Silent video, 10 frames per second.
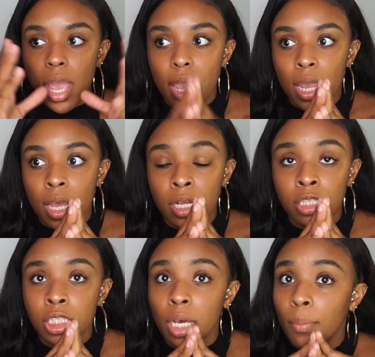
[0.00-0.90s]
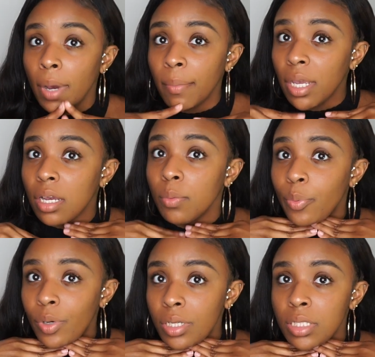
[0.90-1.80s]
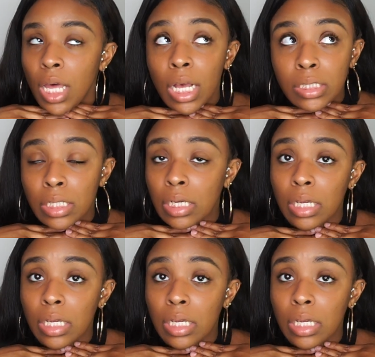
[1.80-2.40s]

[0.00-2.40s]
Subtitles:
and my makeup was lasting,